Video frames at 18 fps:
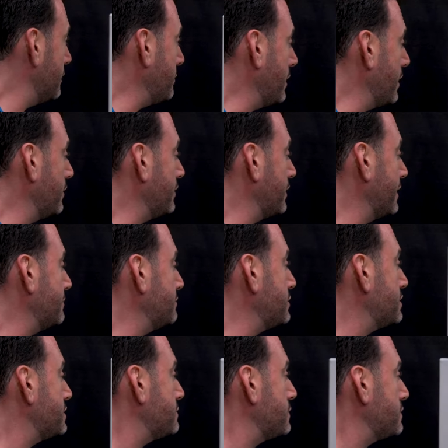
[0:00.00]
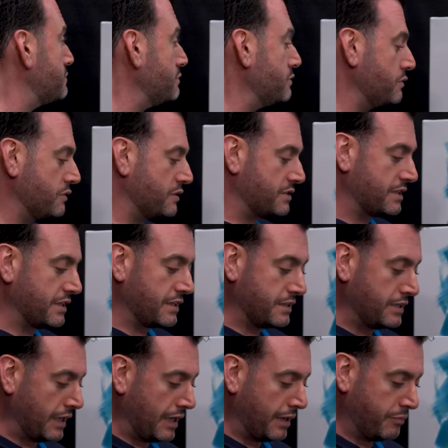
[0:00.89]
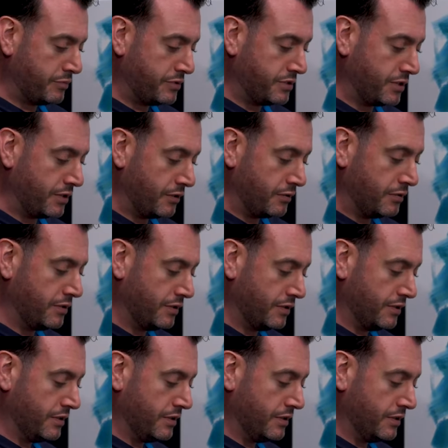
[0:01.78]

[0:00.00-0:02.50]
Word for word: Apparently I'm just supposed to be doing this at the top, so